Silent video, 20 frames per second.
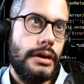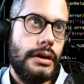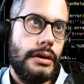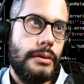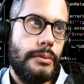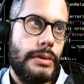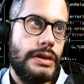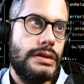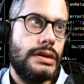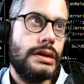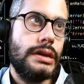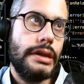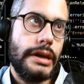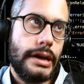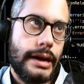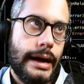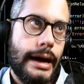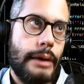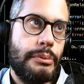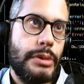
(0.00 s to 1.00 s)
basically
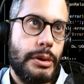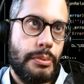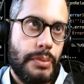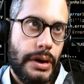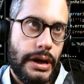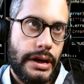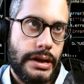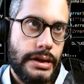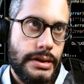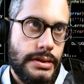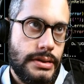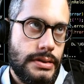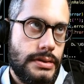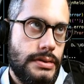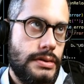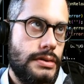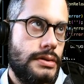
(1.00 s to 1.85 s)
copy paste